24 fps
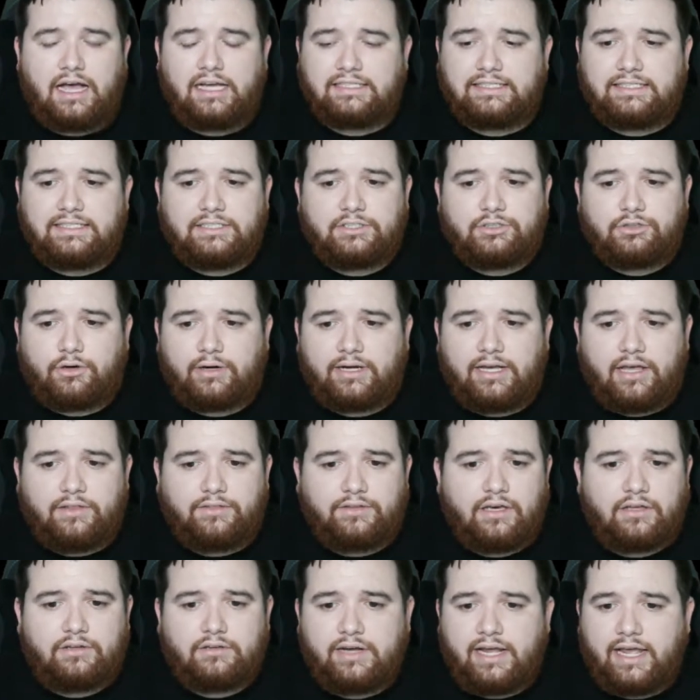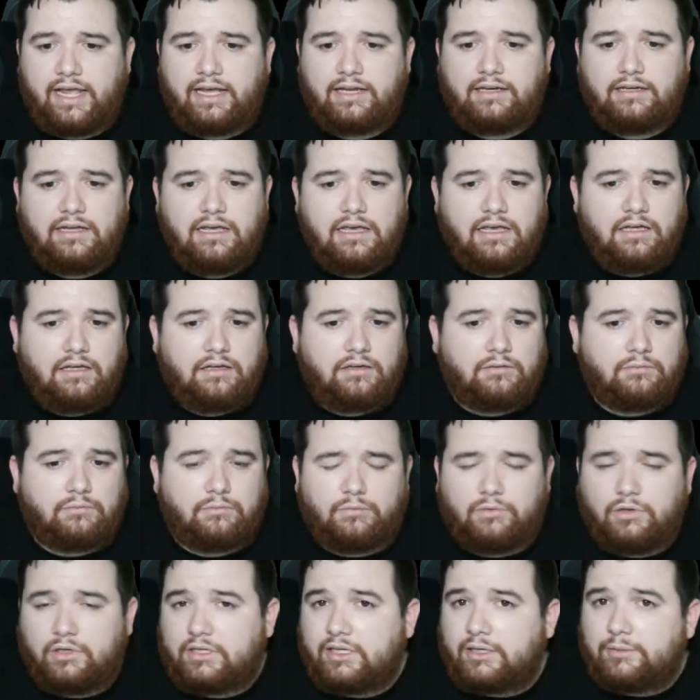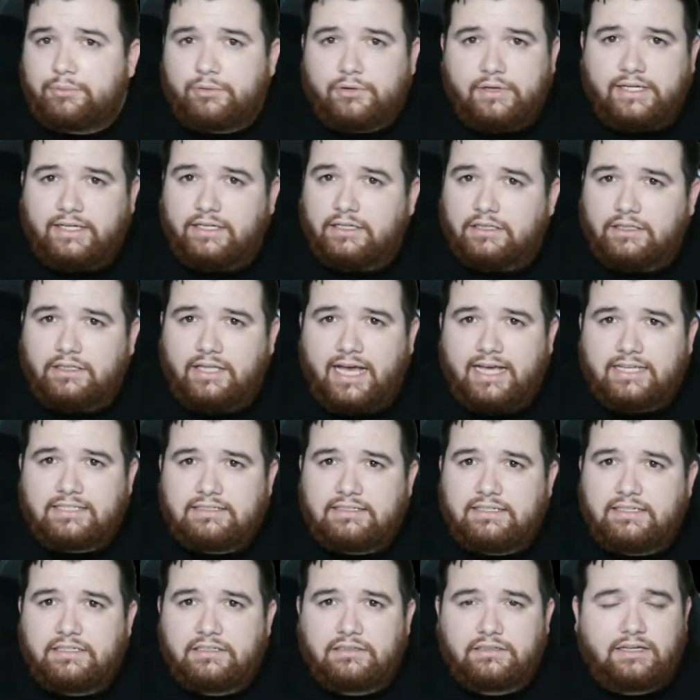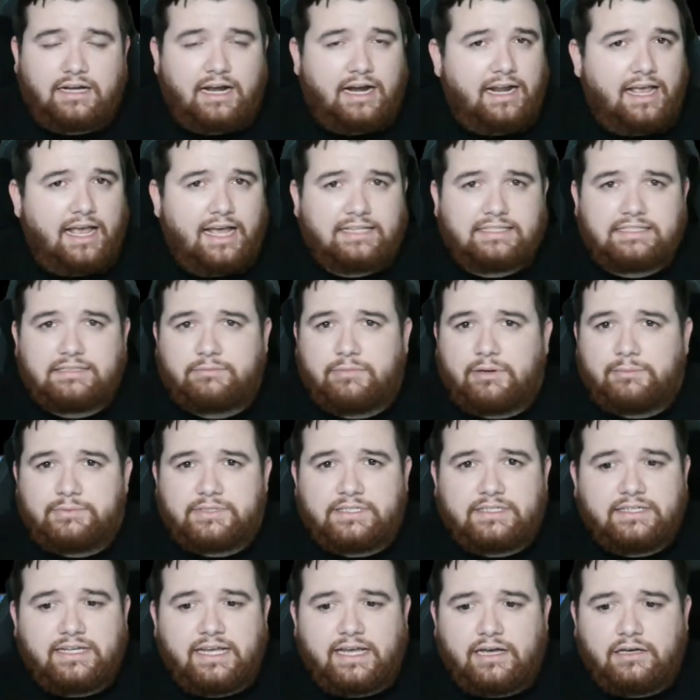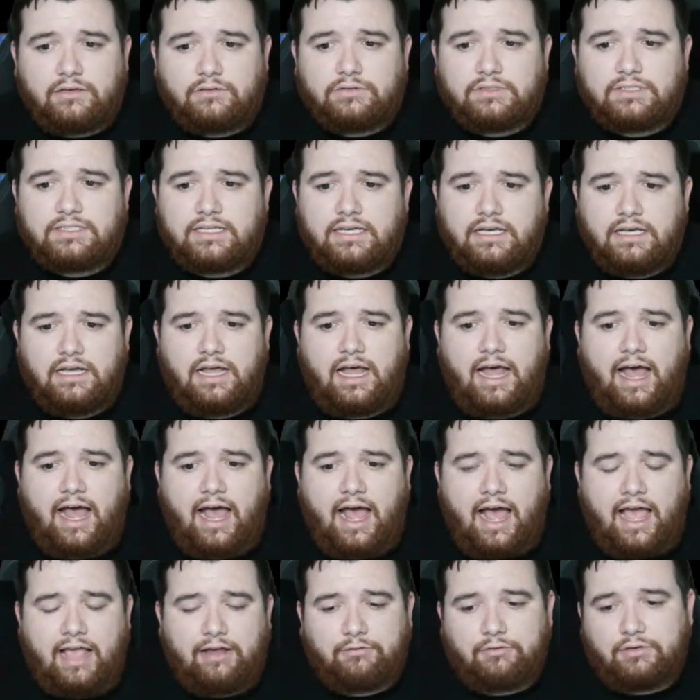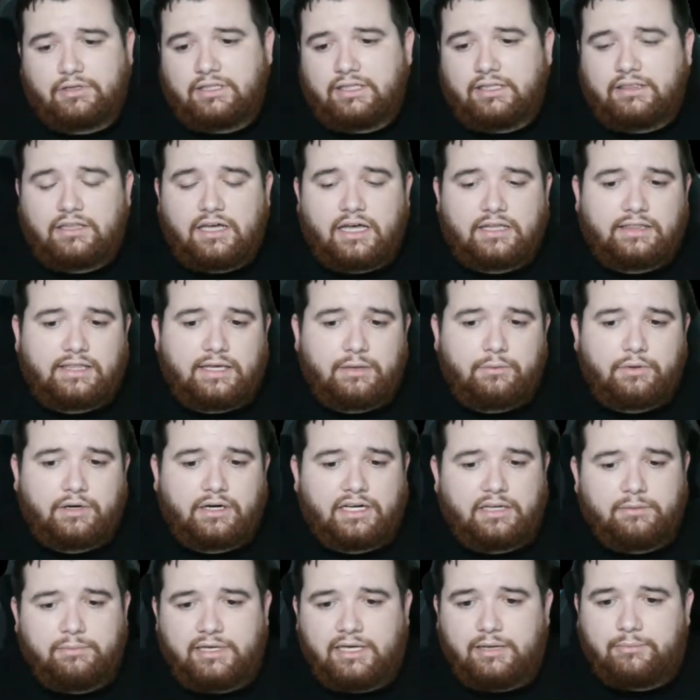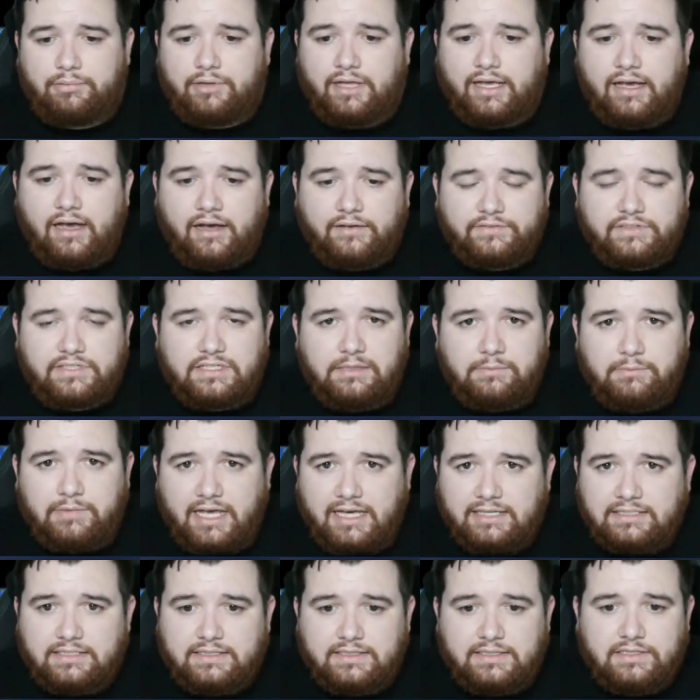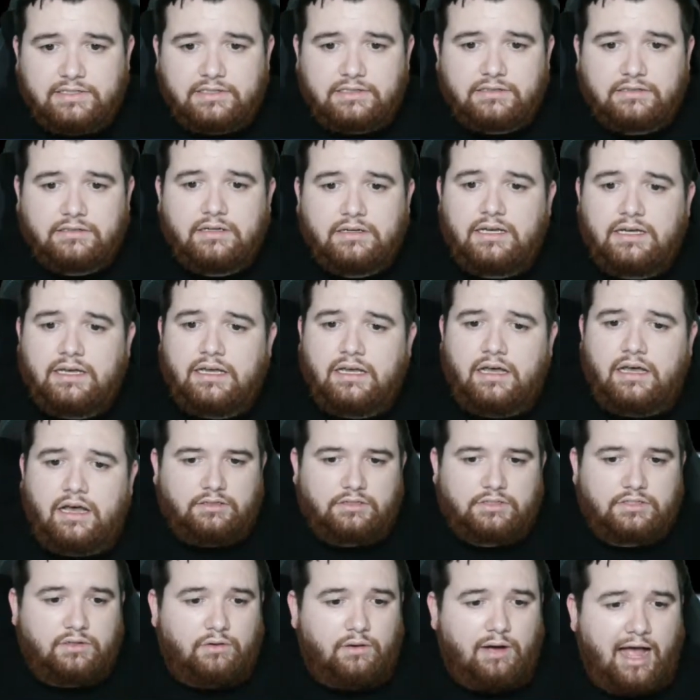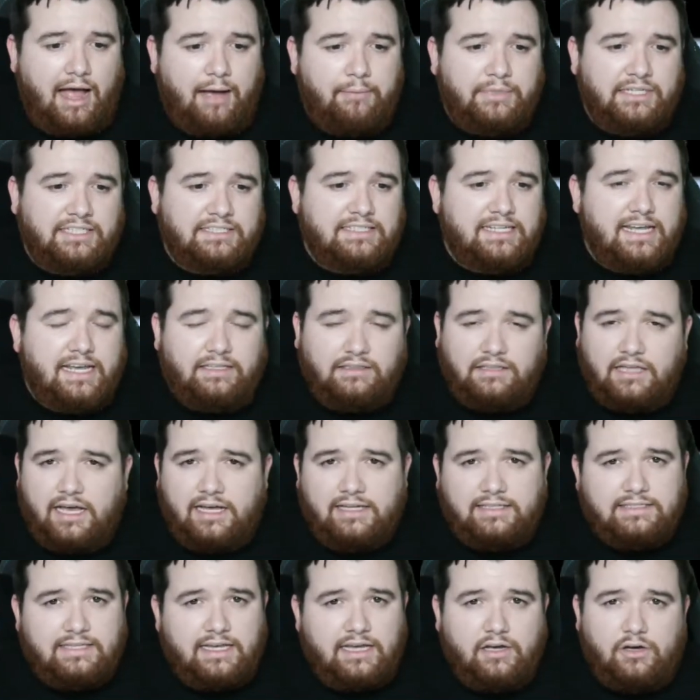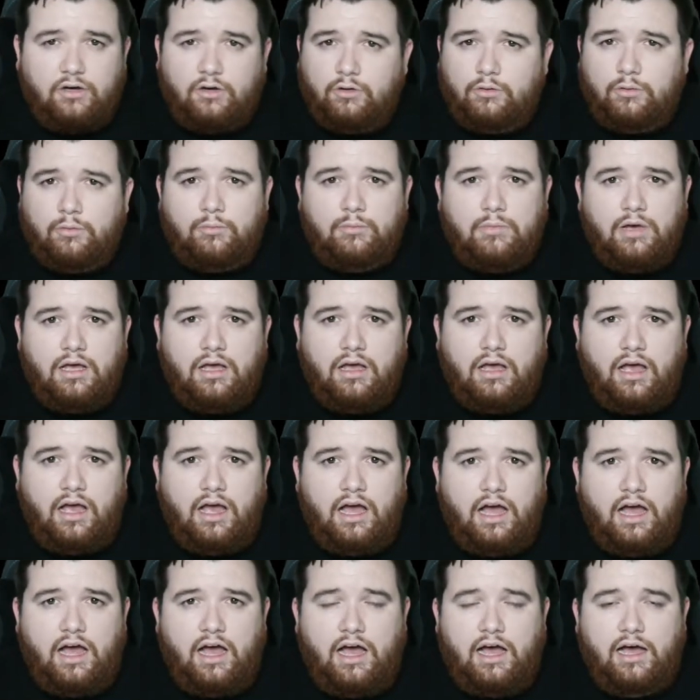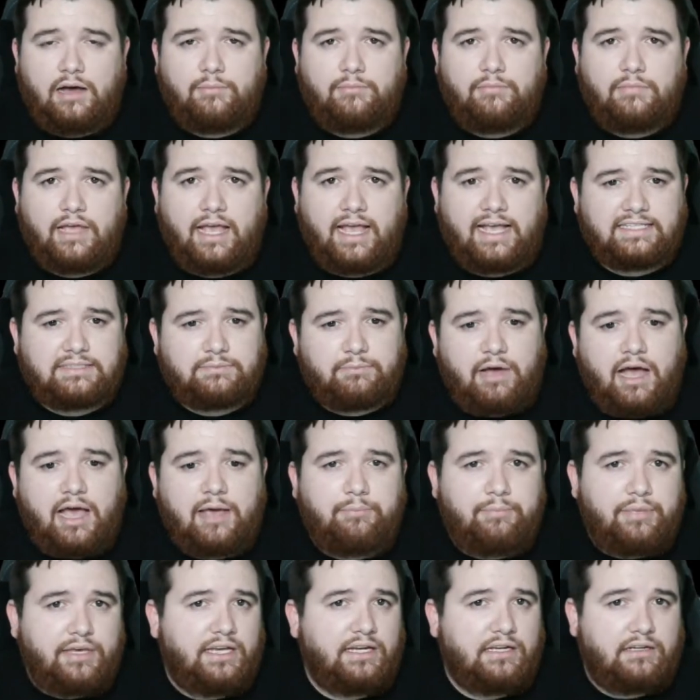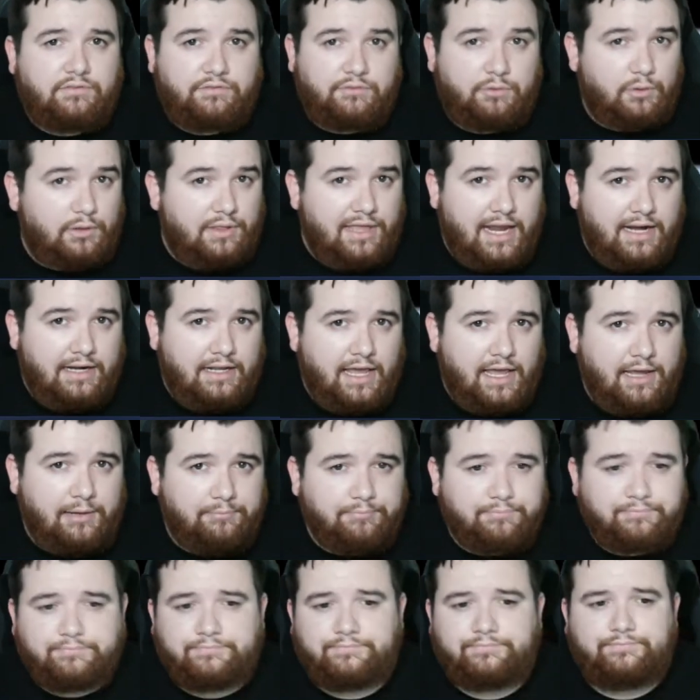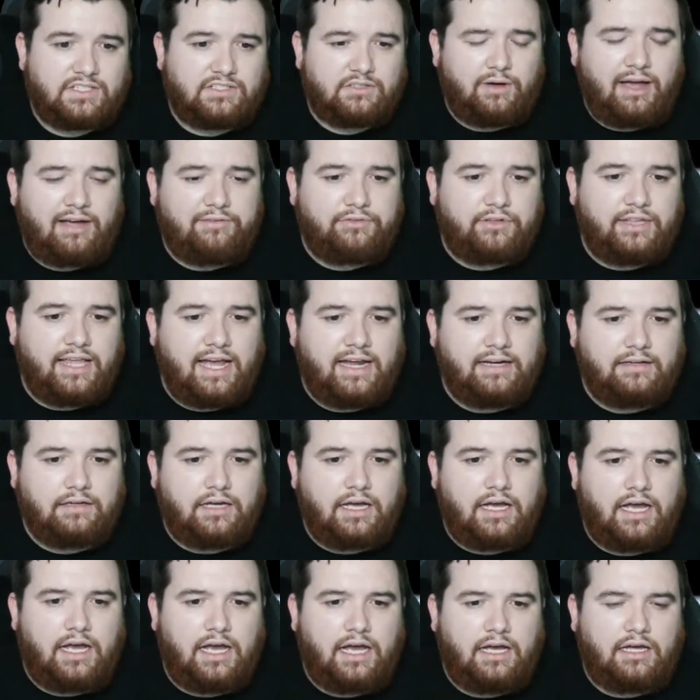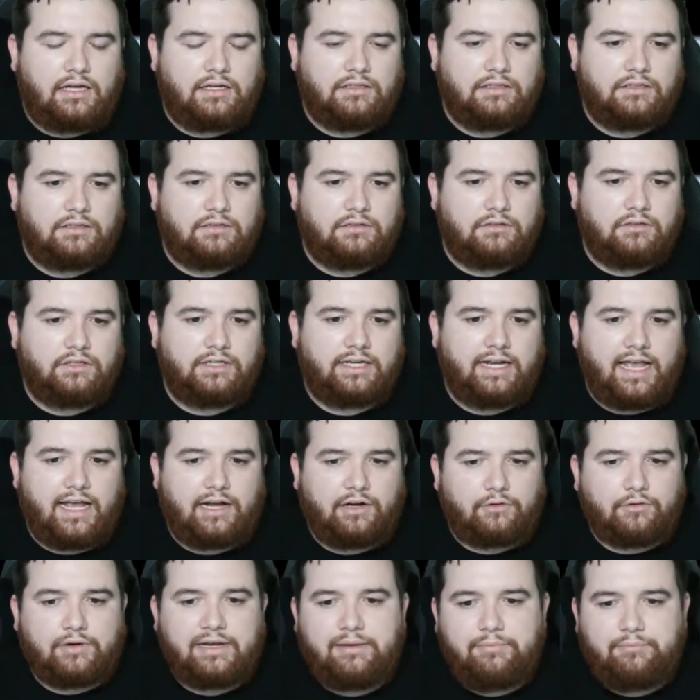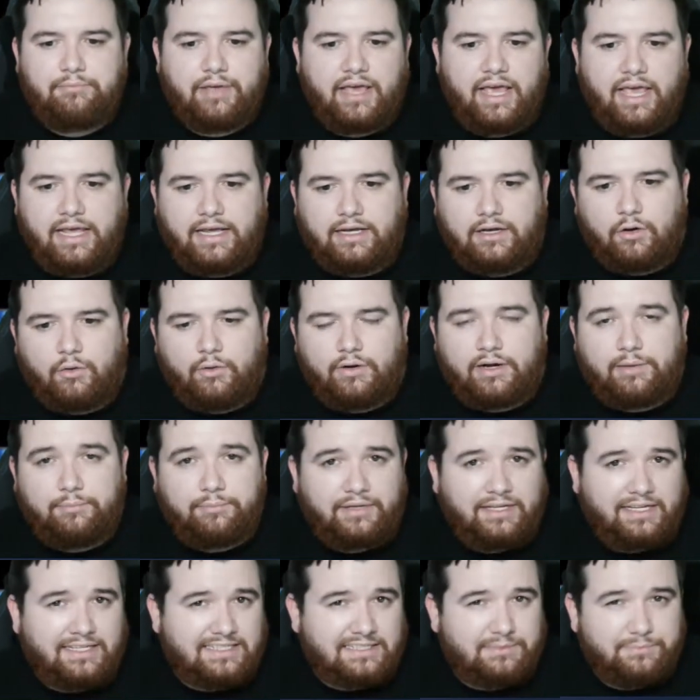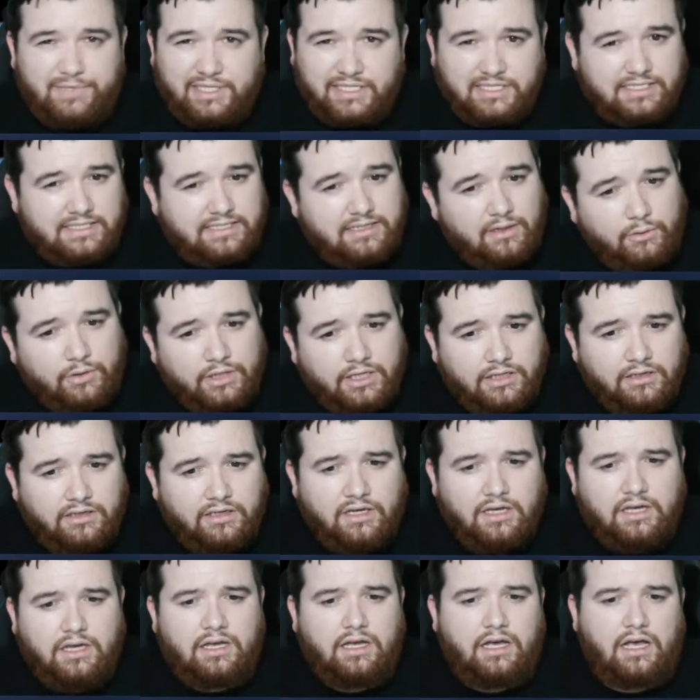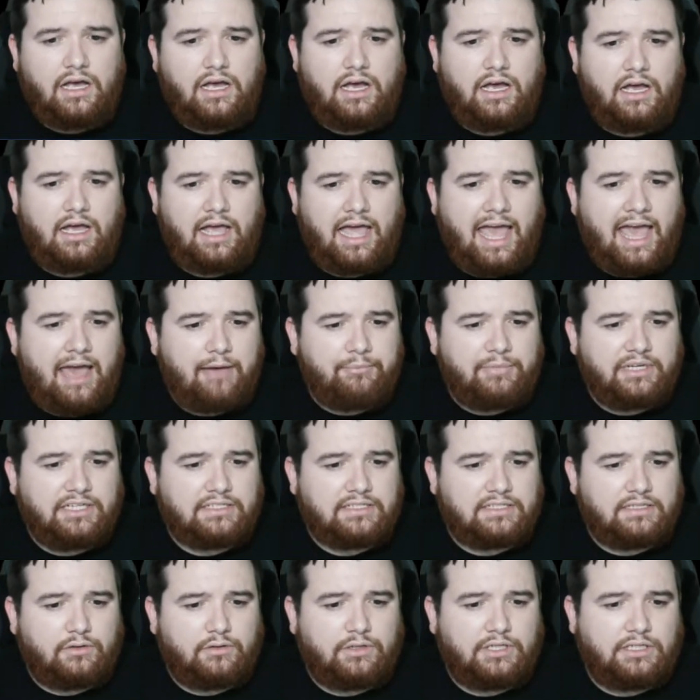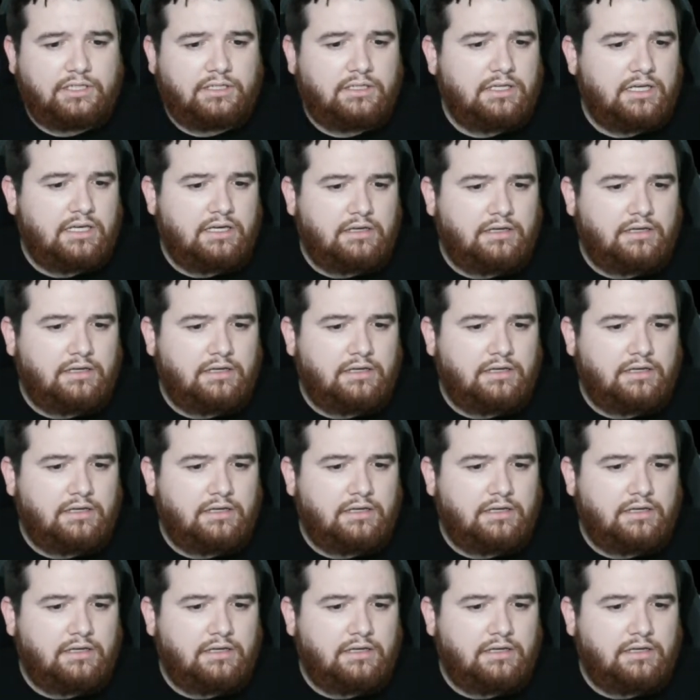Detroit, on the other hand, looking pretty good last year, kind of had some ups and downs. I really thought they were going to be a playoff team last year, so I'm going to take Lions at home as my pick for that game. So after that, looking at Green Bay going up against Minnesota, at Minnesota.